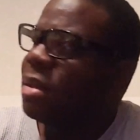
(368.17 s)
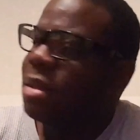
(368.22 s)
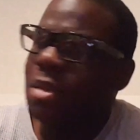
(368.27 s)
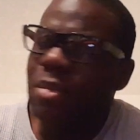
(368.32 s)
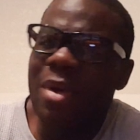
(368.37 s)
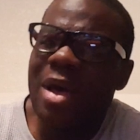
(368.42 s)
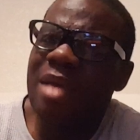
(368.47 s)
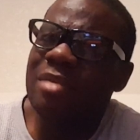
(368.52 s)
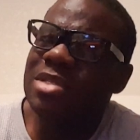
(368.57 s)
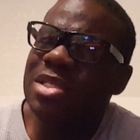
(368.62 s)

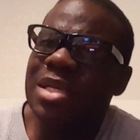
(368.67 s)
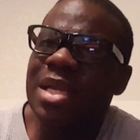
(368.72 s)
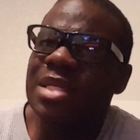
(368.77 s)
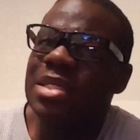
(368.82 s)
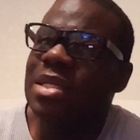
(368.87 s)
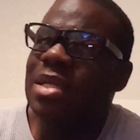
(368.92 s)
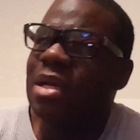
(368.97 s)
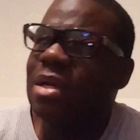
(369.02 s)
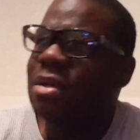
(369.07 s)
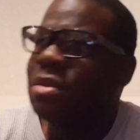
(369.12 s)
Wife, she
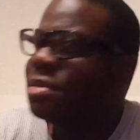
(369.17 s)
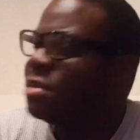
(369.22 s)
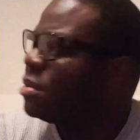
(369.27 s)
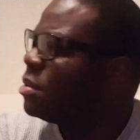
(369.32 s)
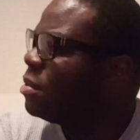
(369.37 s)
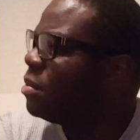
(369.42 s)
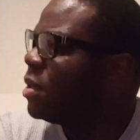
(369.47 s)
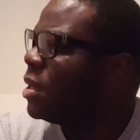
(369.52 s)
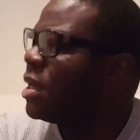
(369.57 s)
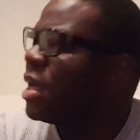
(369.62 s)
doesn't know.
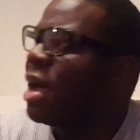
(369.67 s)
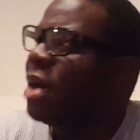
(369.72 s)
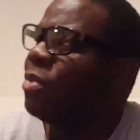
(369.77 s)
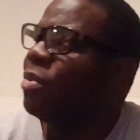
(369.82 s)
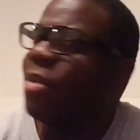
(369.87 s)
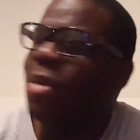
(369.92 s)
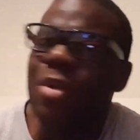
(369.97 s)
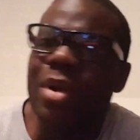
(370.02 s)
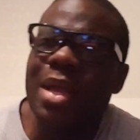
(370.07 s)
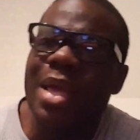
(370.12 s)
When I
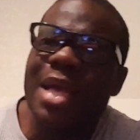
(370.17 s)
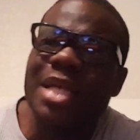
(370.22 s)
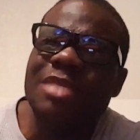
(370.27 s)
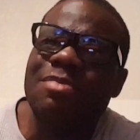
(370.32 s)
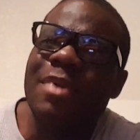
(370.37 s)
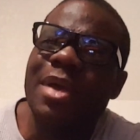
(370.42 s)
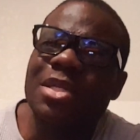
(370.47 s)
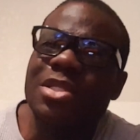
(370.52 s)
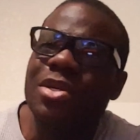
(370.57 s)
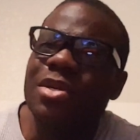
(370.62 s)
want to
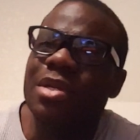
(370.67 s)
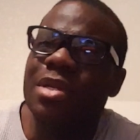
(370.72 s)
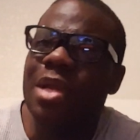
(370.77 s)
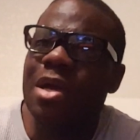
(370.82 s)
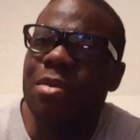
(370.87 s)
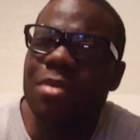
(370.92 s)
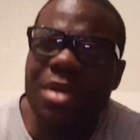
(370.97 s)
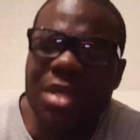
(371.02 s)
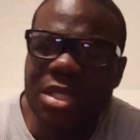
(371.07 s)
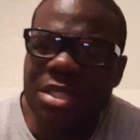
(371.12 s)
expect her to
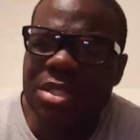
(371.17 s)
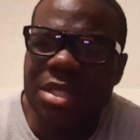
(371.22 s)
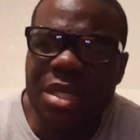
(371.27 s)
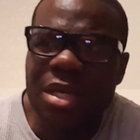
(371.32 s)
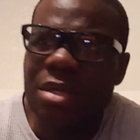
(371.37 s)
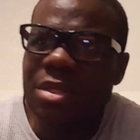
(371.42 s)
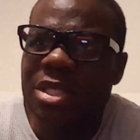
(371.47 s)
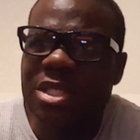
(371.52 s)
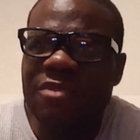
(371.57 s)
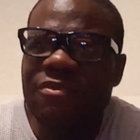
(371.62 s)
know because, you
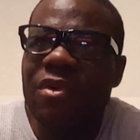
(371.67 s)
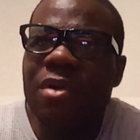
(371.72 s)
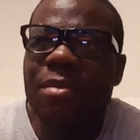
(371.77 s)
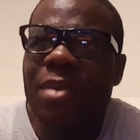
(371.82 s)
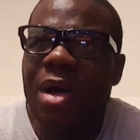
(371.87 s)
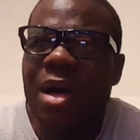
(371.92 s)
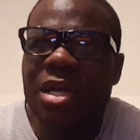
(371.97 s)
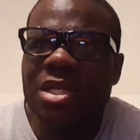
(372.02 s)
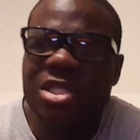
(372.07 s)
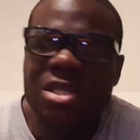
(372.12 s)
know, it's
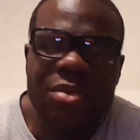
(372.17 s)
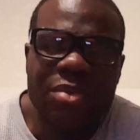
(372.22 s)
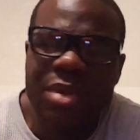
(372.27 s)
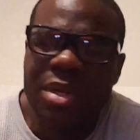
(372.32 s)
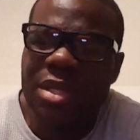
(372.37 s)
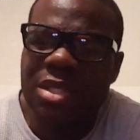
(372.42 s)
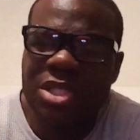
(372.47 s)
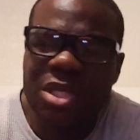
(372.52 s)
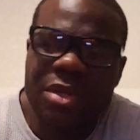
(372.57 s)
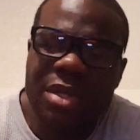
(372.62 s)
football. She
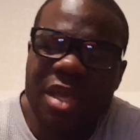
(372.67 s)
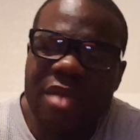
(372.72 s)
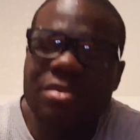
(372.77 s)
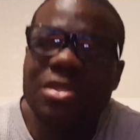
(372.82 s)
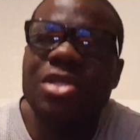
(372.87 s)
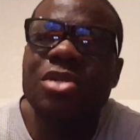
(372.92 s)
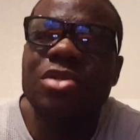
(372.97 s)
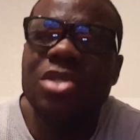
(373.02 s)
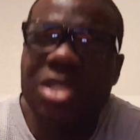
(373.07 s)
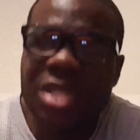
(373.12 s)
don't give
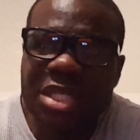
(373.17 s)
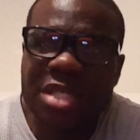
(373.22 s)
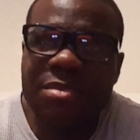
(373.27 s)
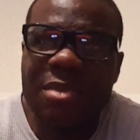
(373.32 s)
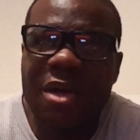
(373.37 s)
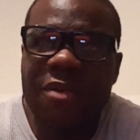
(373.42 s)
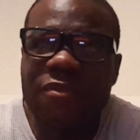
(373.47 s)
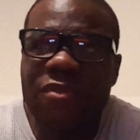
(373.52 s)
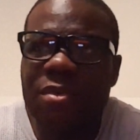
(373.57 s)
two shits about